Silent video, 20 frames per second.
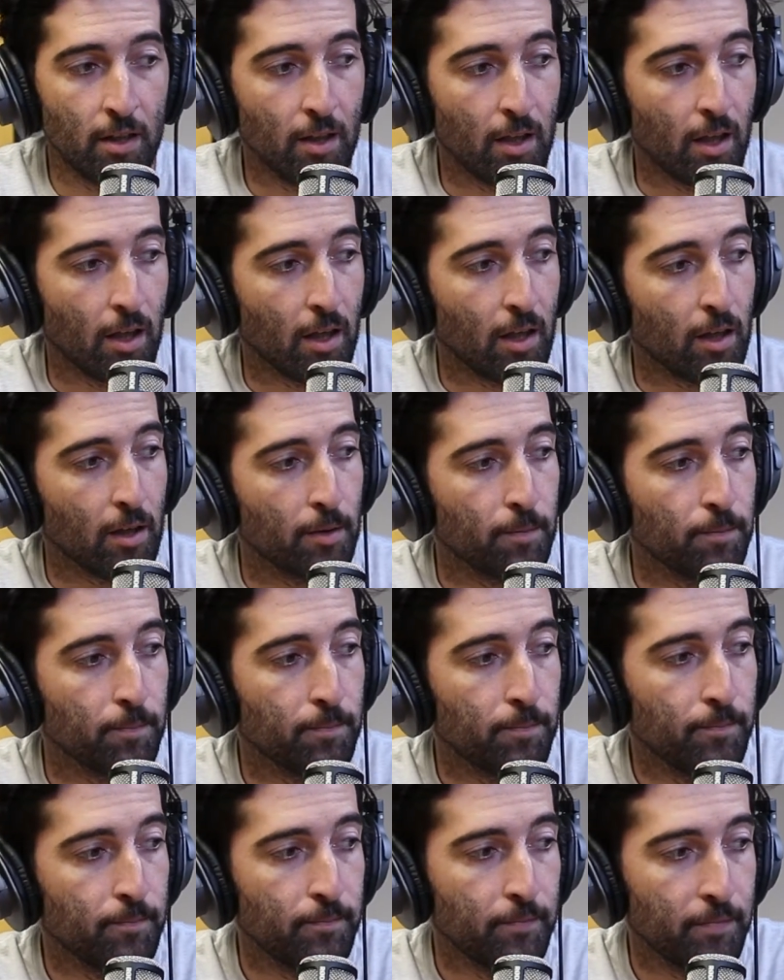
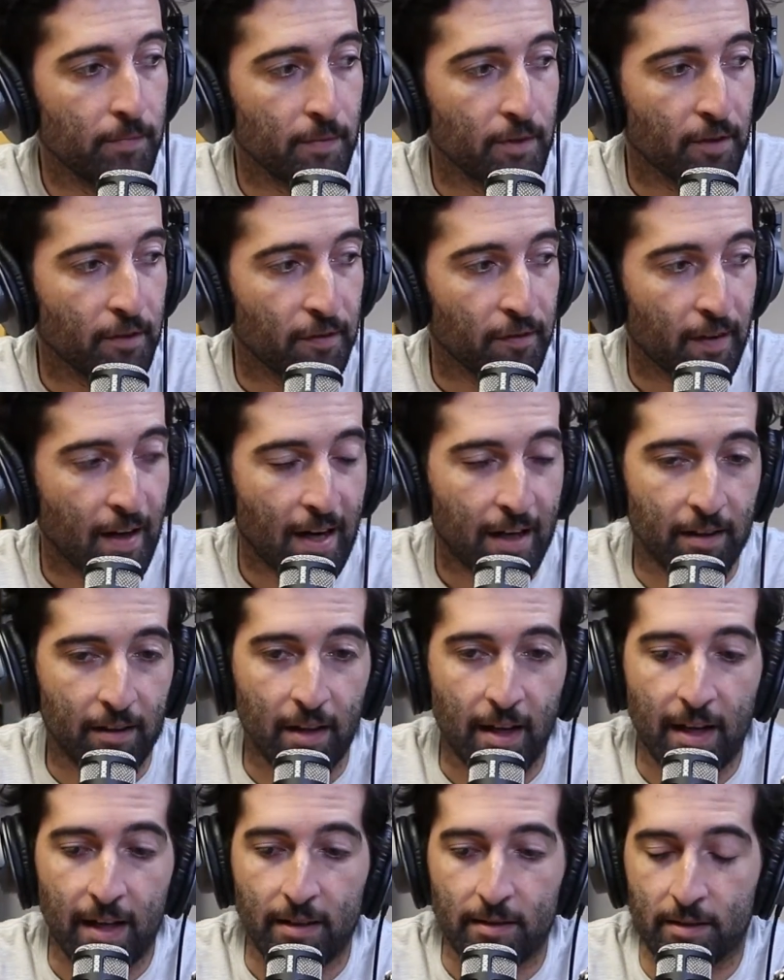Um, the fact
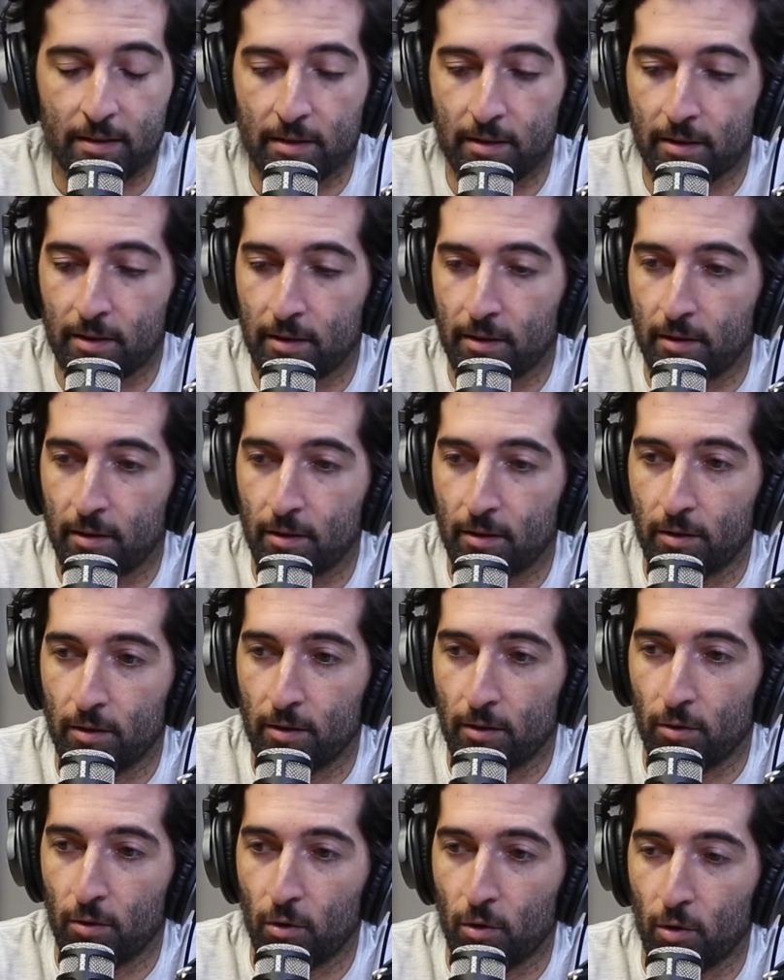that
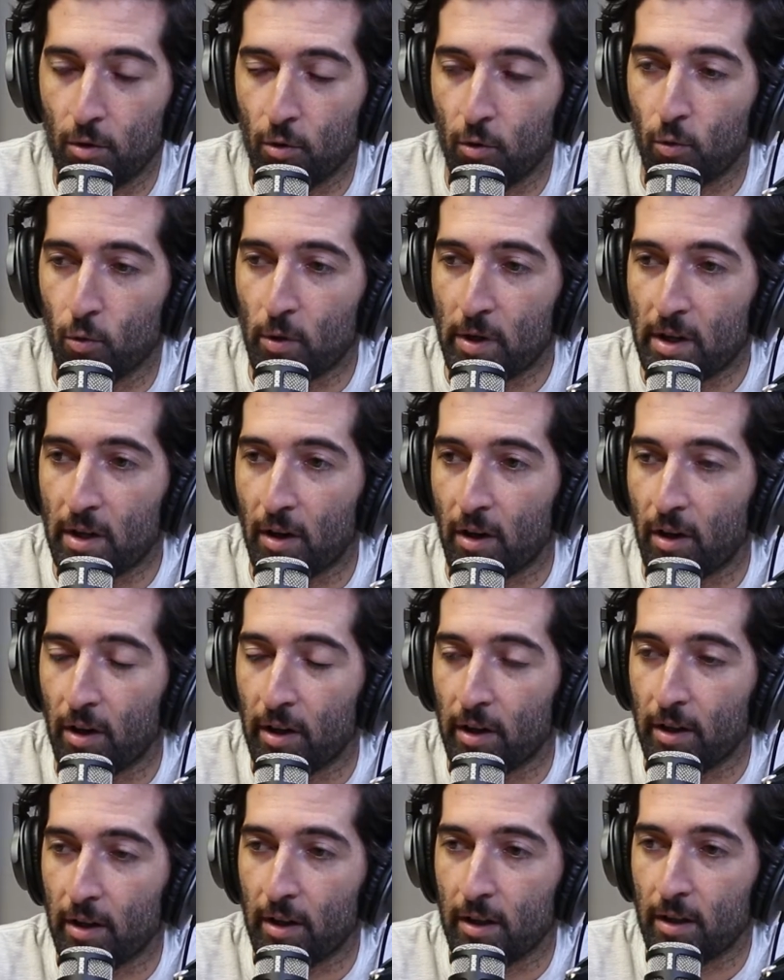we
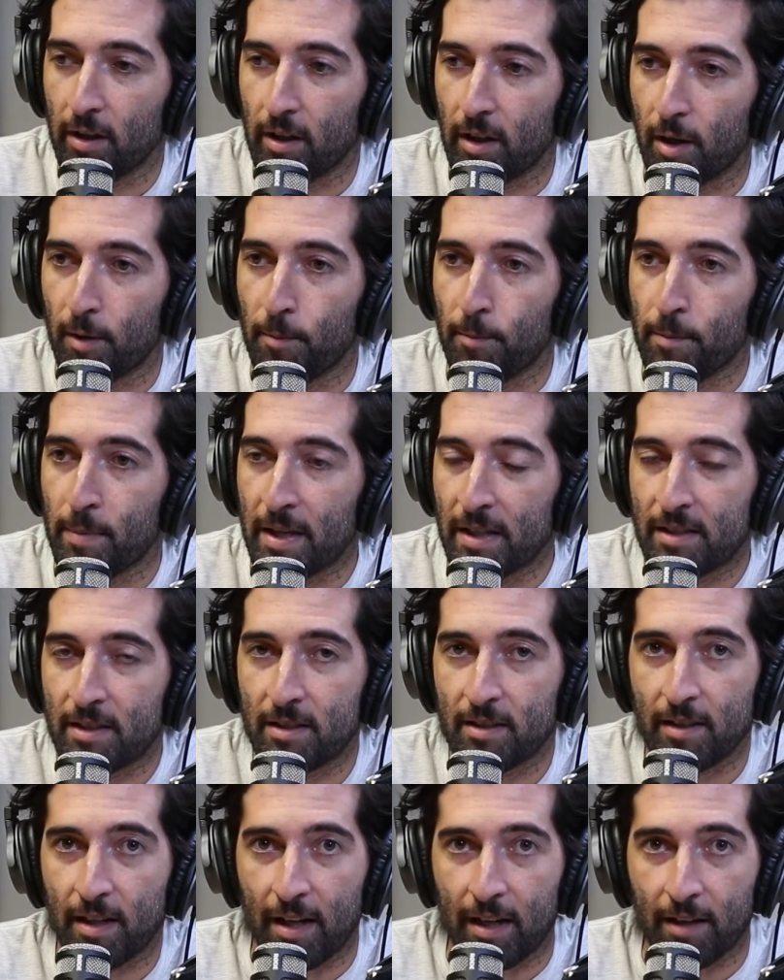are
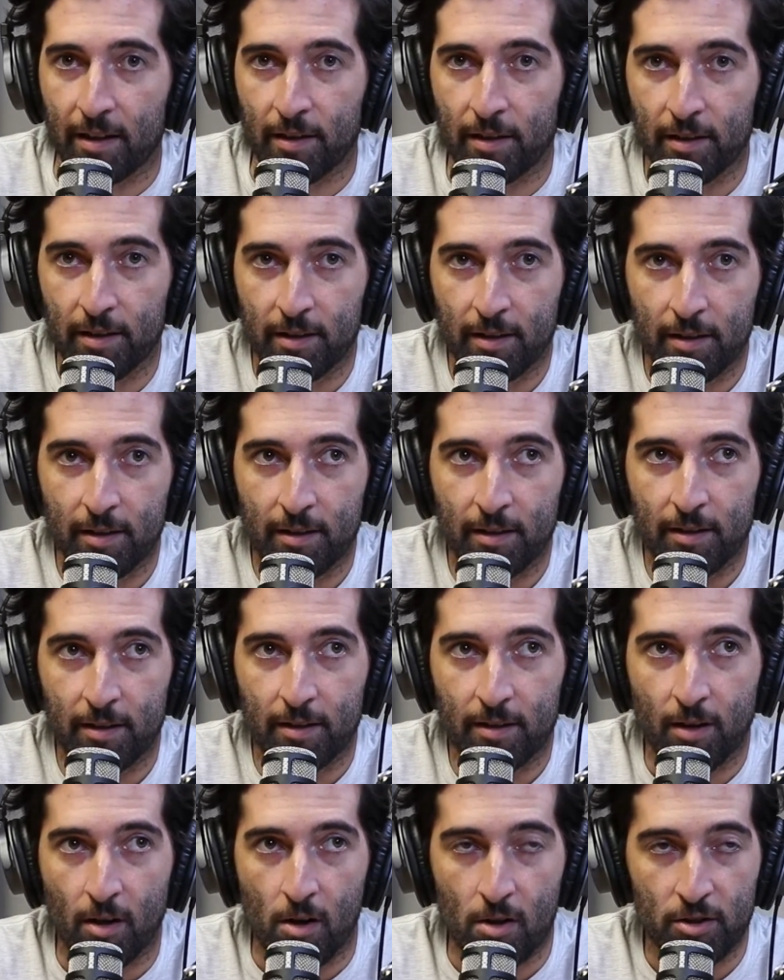amidst and
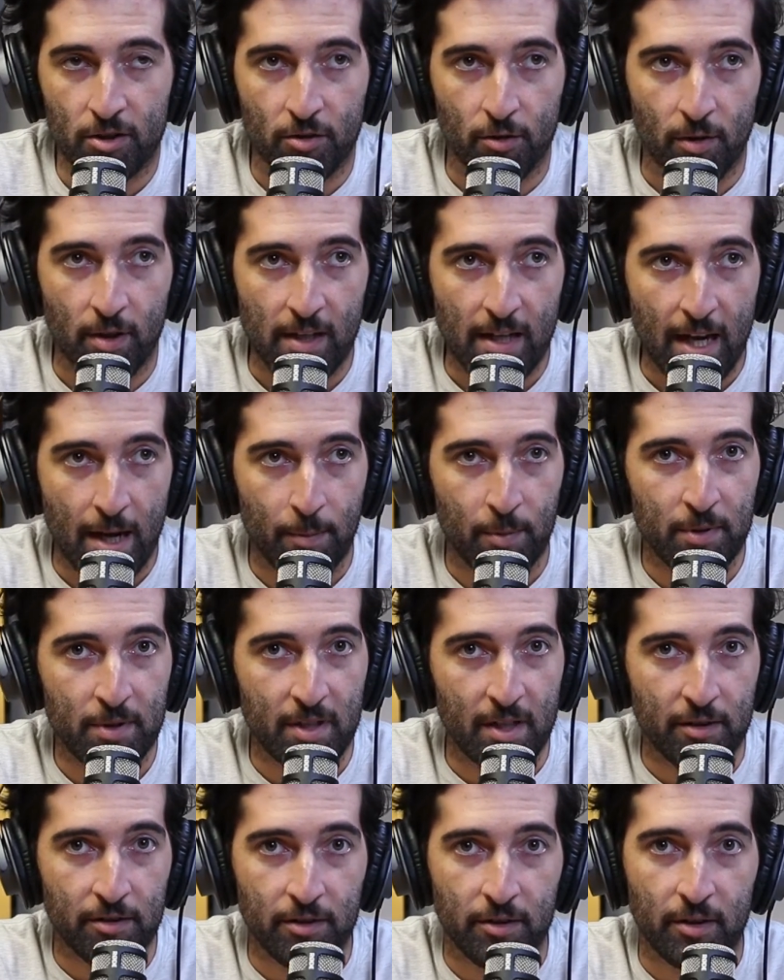also the
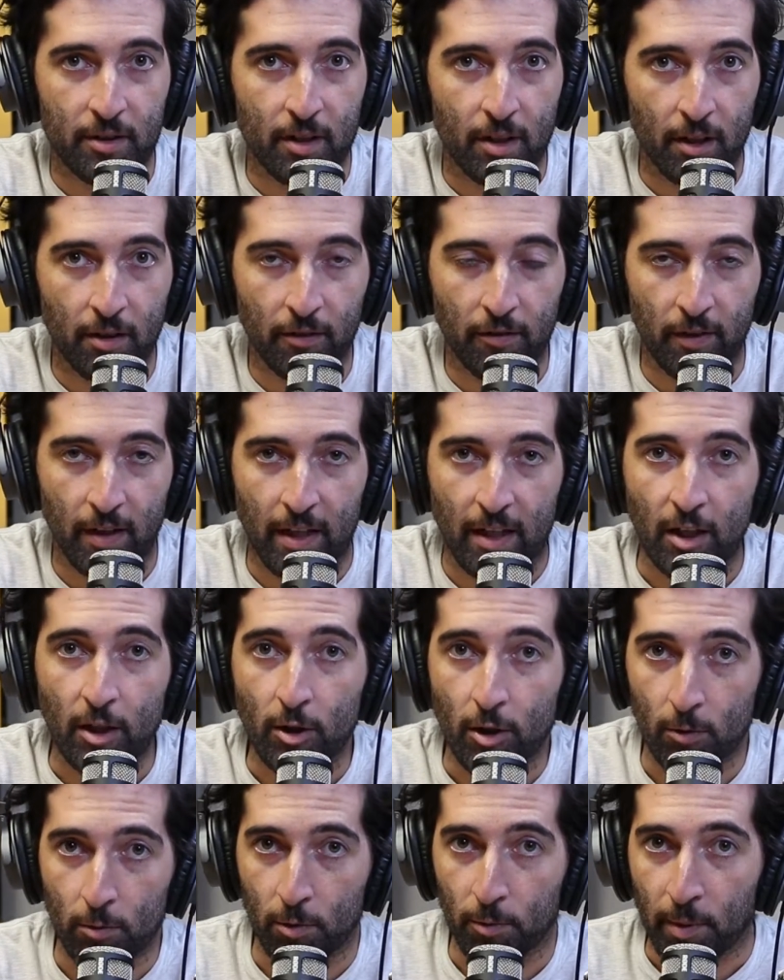epicenter of a
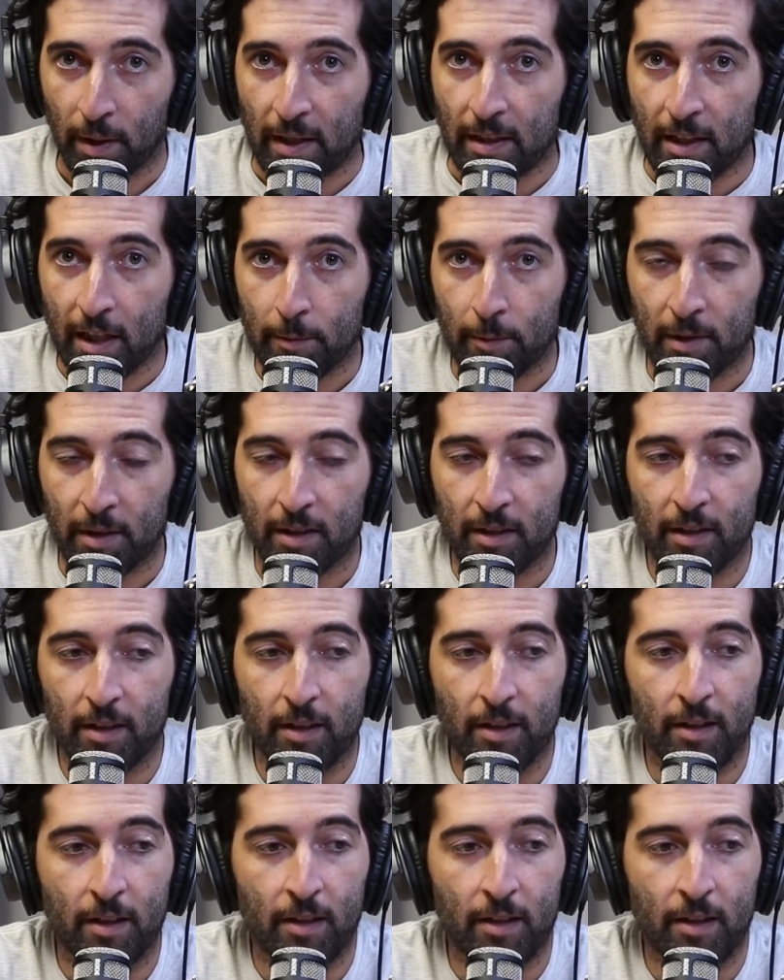global pandemic,